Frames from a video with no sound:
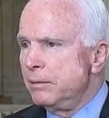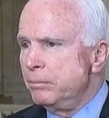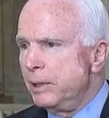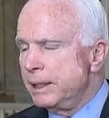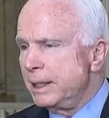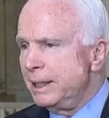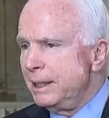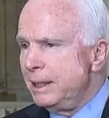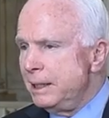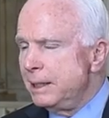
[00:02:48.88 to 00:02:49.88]
But they
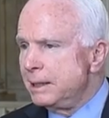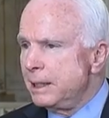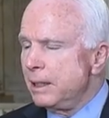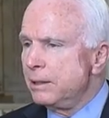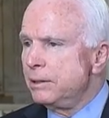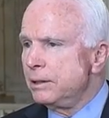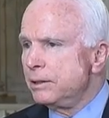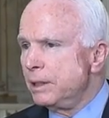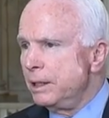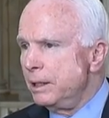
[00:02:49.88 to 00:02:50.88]
need
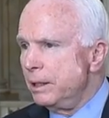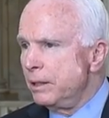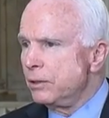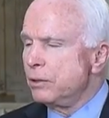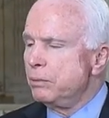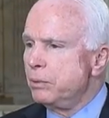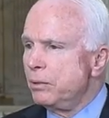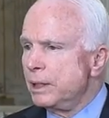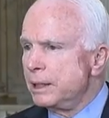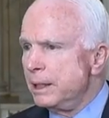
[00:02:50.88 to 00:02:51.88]
intelligence, they need air
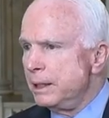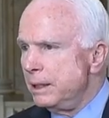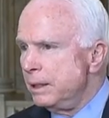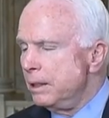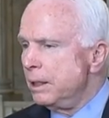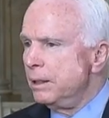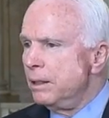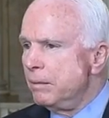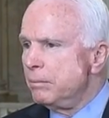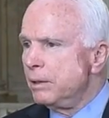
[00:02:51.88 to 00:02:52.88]
support, they need a
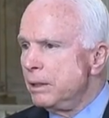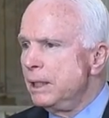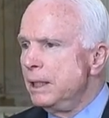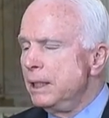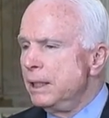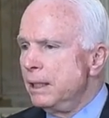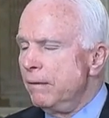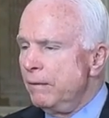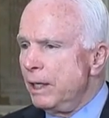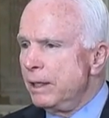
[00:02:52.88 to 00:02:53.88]
number
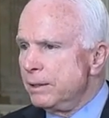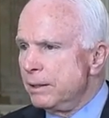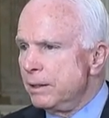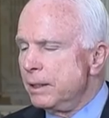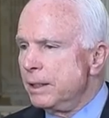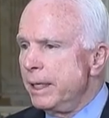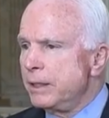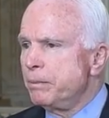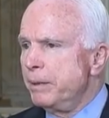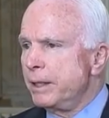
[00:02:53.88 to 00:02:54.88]
of other
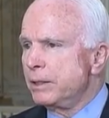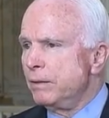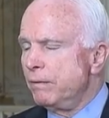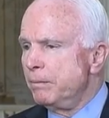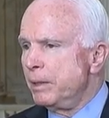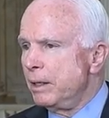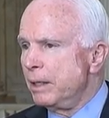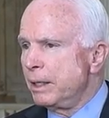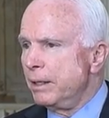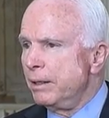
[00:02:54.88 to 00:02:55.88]
aspects of
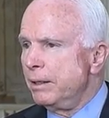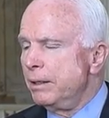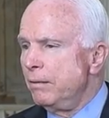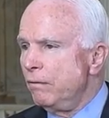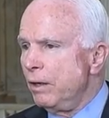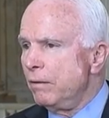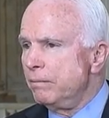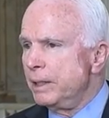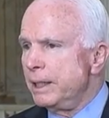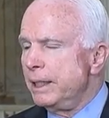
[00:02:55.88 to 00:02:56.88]
American
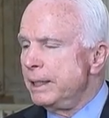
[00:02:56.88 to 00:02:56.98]
involvement.